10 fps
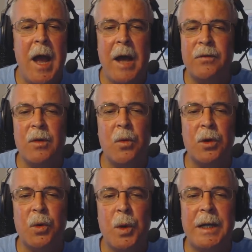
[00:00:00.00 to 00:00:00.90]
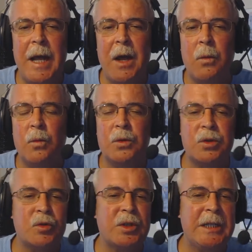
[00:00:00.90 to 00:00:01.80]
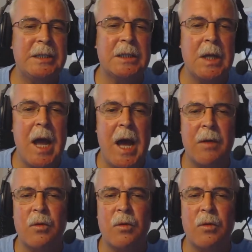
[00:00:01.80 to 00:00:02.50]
As they work their way down, we'll strategically add.